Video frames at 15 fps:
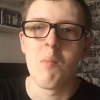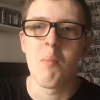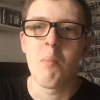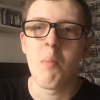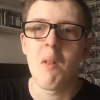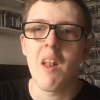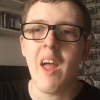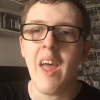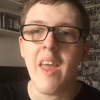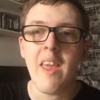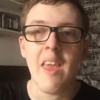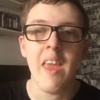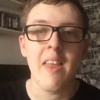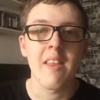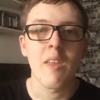Blake
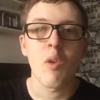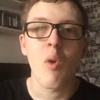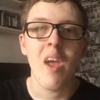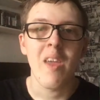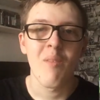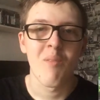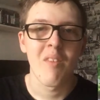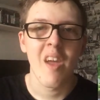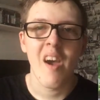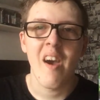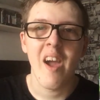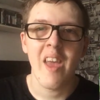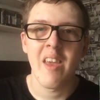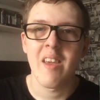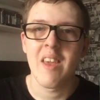is a great
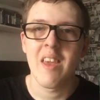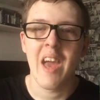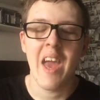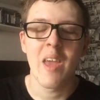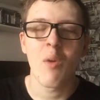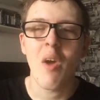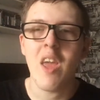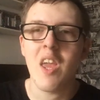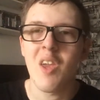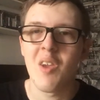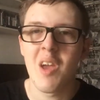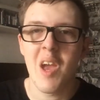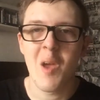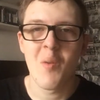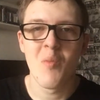guy, a great
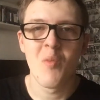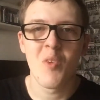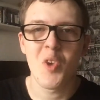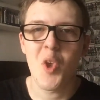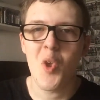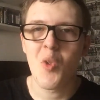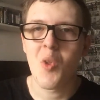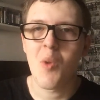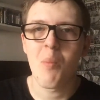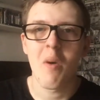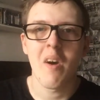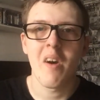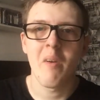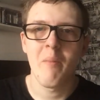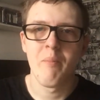
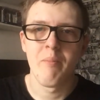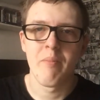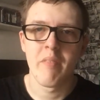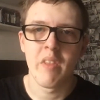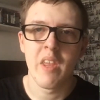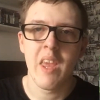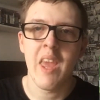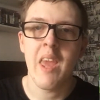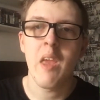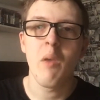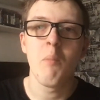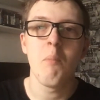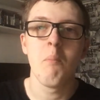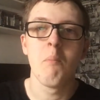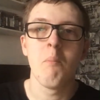YouTuber.
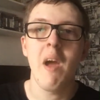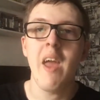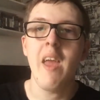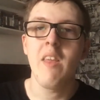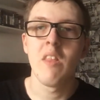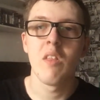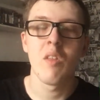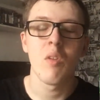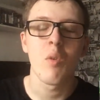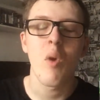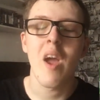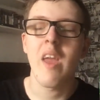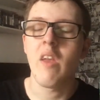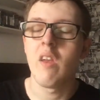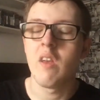He makes
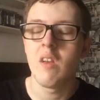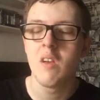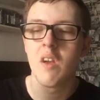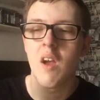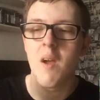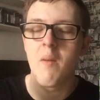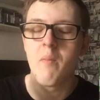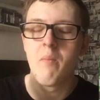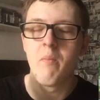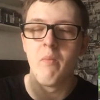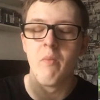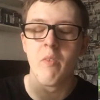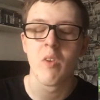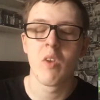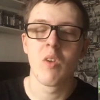great
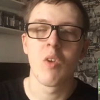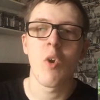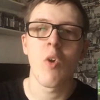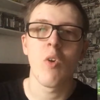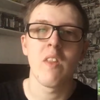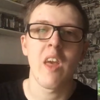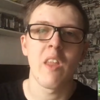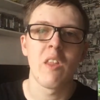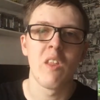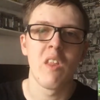content